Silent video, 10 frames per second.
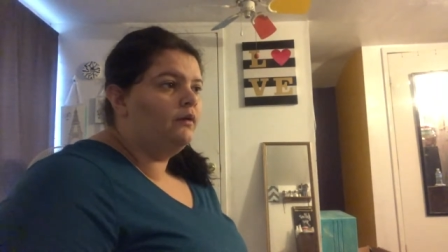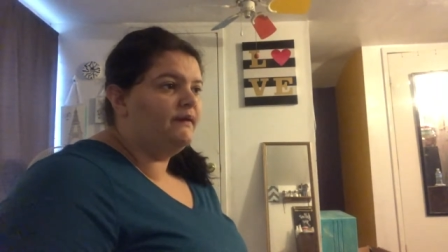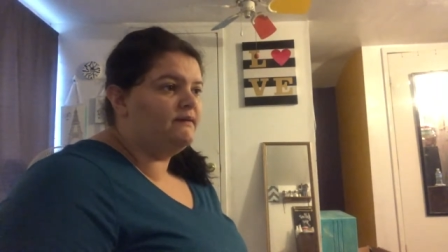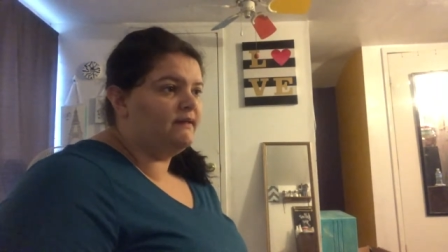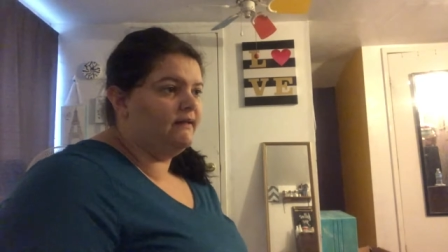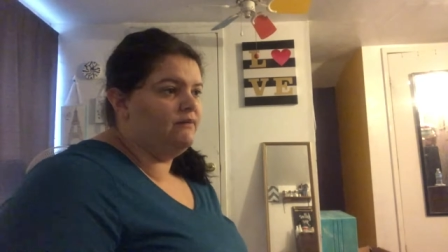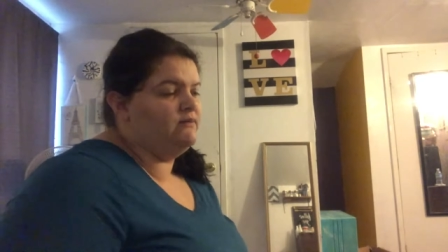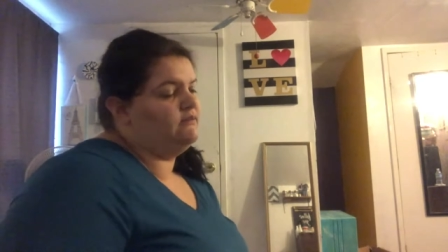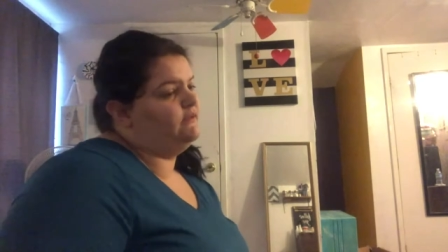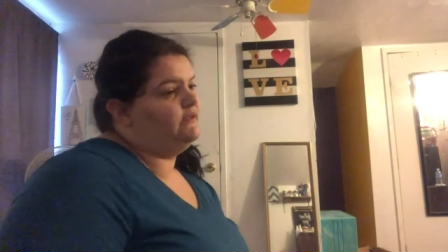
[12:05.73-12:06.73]
he said he
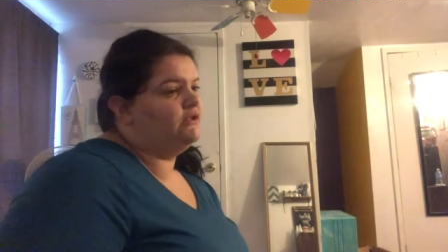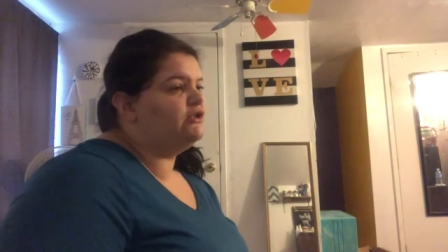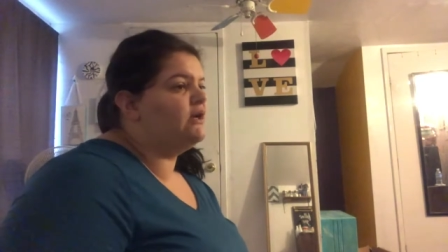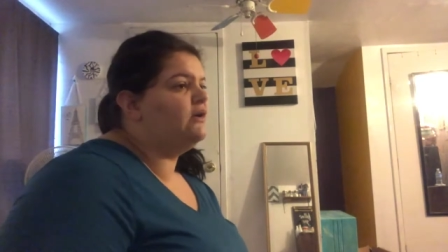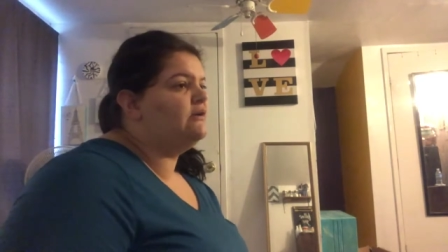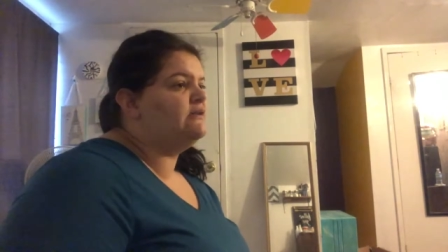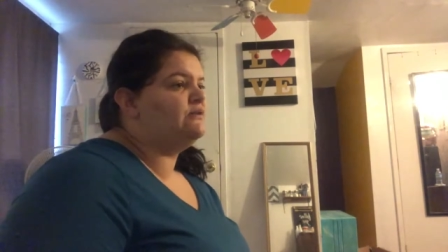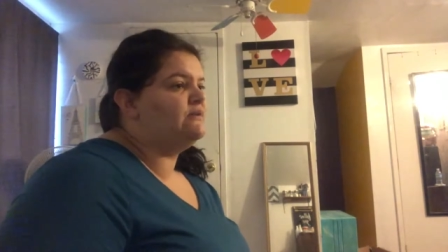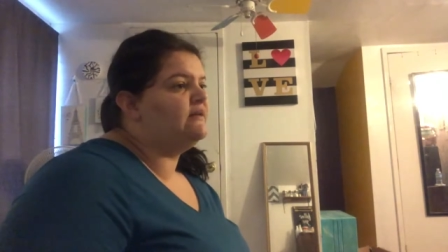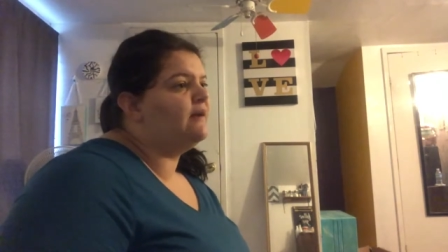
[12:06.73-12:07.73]
was going to get shower he
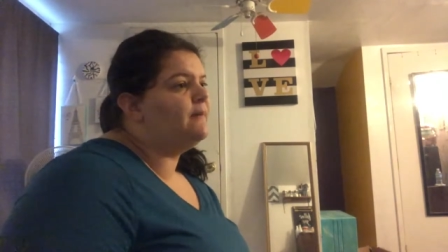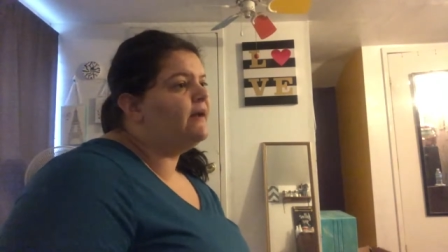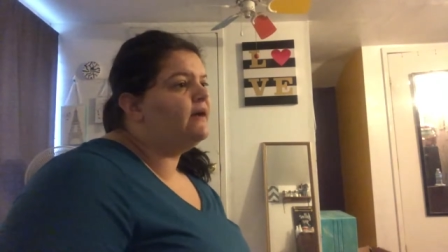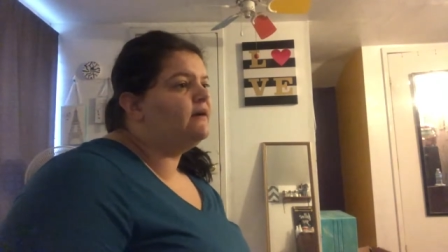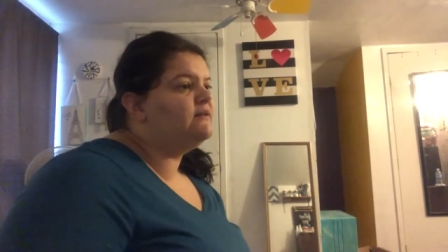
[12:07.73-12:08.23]
soon as he got back,